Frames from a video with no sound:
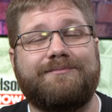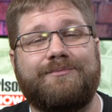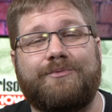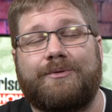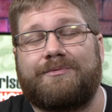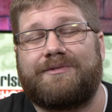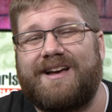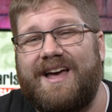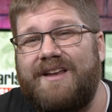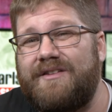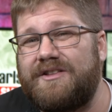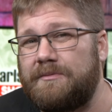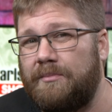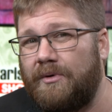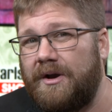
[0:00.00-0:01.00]
We're kind of
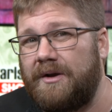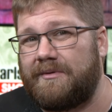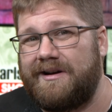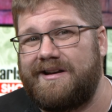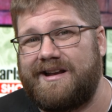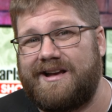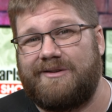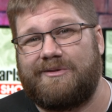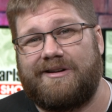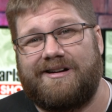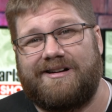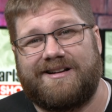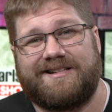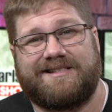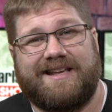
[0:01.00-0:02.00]
at the point right now where,
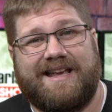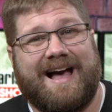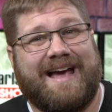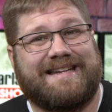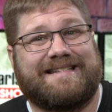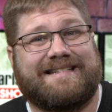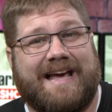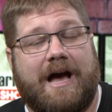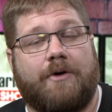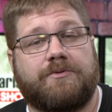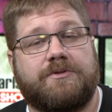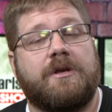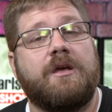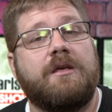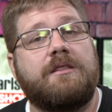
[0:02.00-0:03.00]
honestly, I
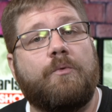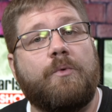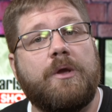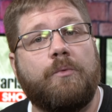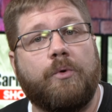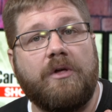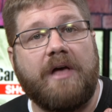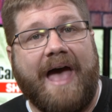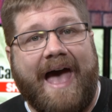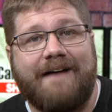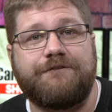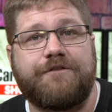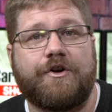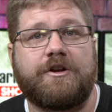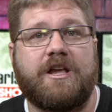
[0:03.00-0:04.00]
doubt that we will
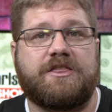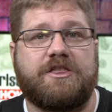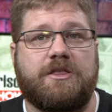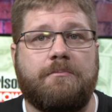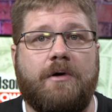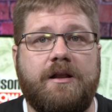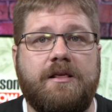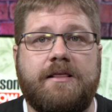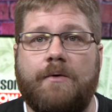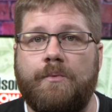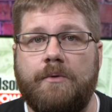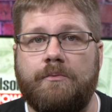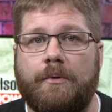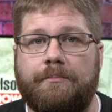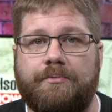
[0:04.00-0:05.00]
ever get the money that
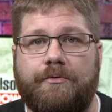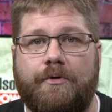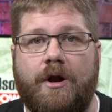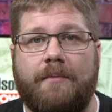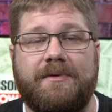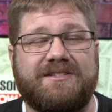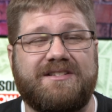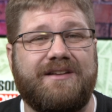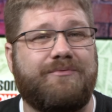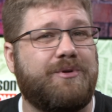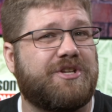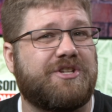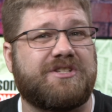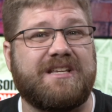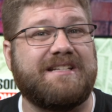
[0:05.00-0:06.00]
we were promised if we
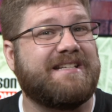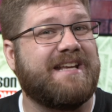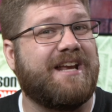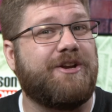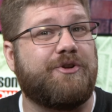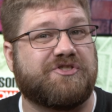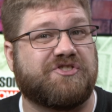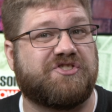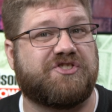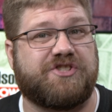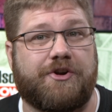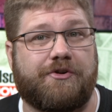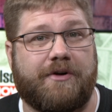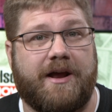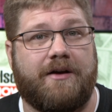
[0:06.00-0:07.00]
just continue to
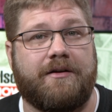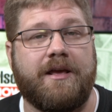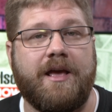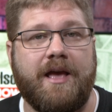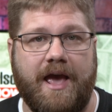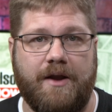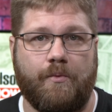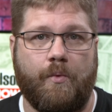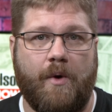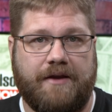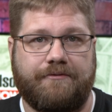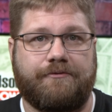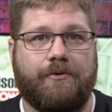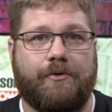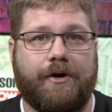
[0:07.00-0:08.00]
sit around and
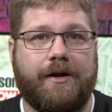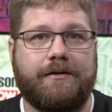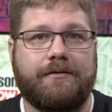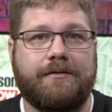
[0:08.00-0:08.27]
wait for it.